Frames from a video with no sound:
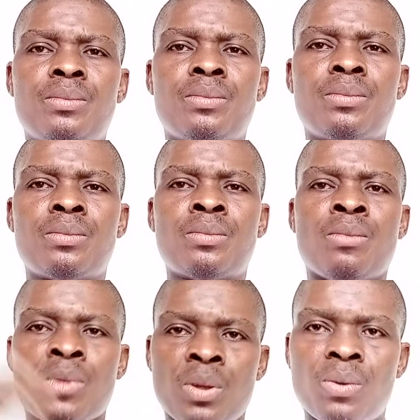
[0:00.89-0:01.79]
Welcome
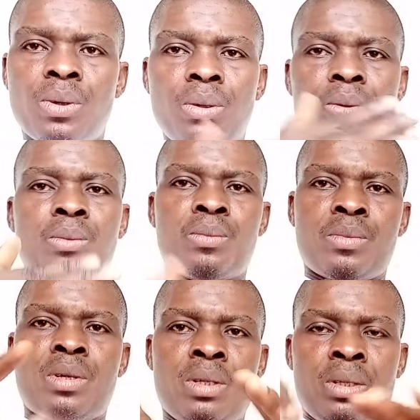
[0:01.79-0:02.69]
back. In this
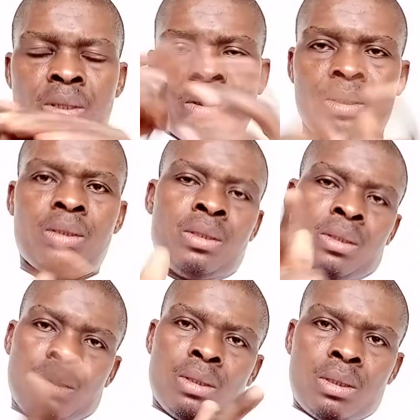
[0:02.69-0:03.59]
segment, as I
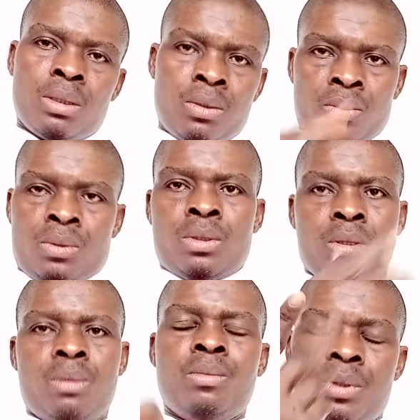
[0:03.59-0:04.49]
mentioned in the last segment,
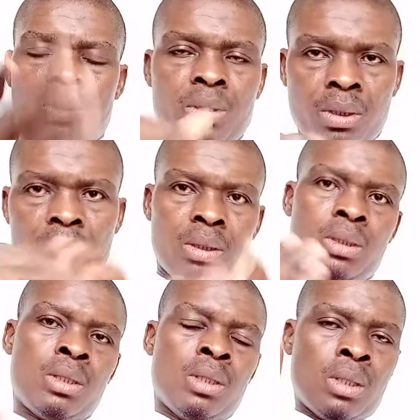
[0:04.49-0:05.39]
our focus
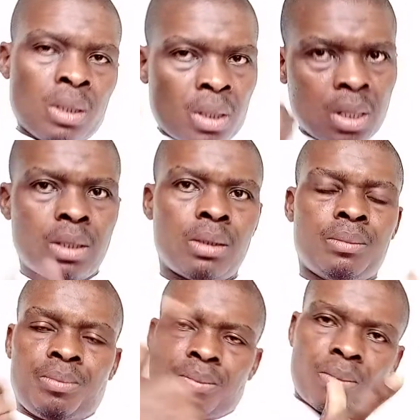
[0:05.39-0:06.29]
shall be on tips
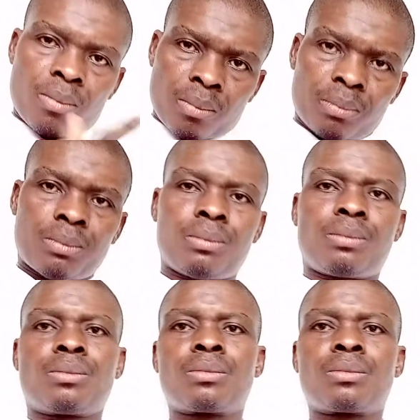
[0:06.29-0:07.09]
for essay writing.